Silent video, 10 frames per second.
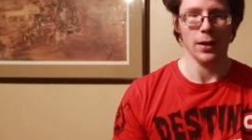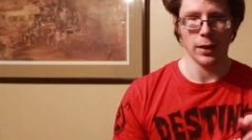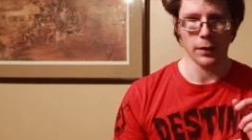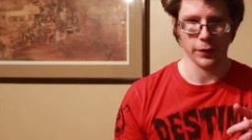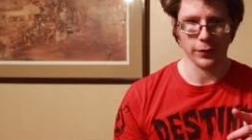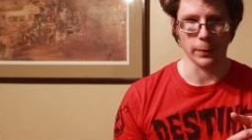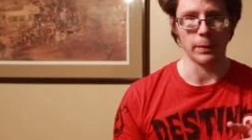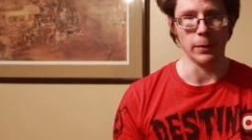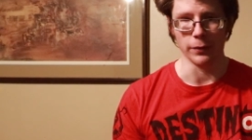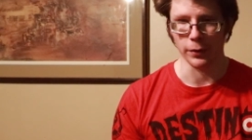That was a stupid
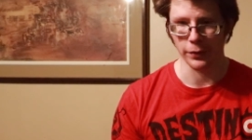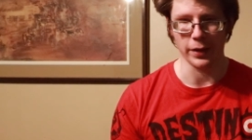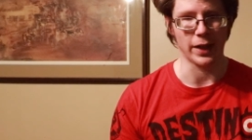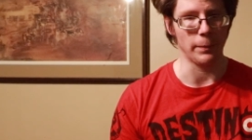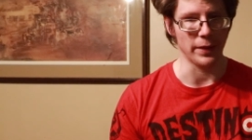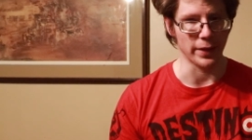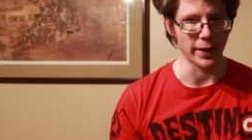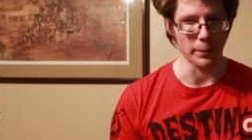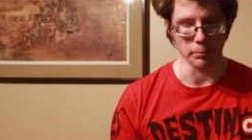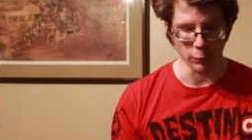move. Turns out you got to beat the
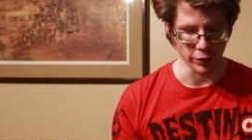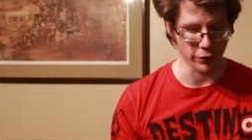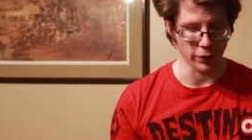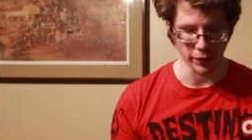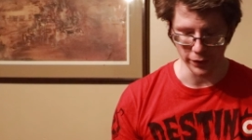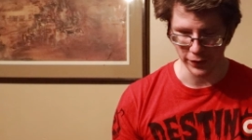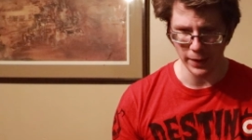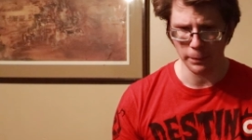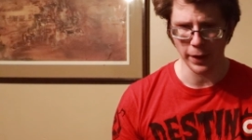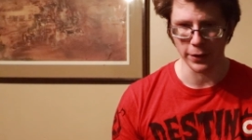game, which the
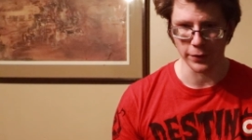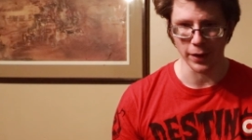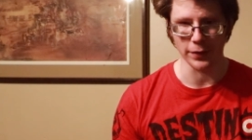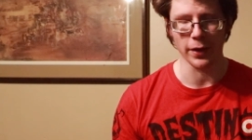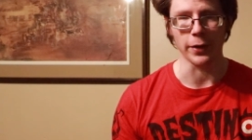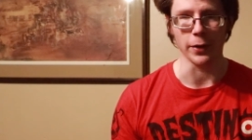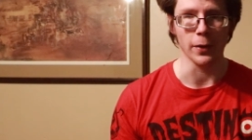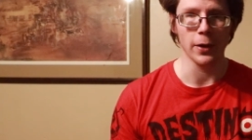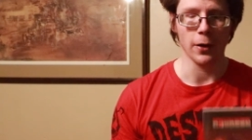Steam page does not tell you.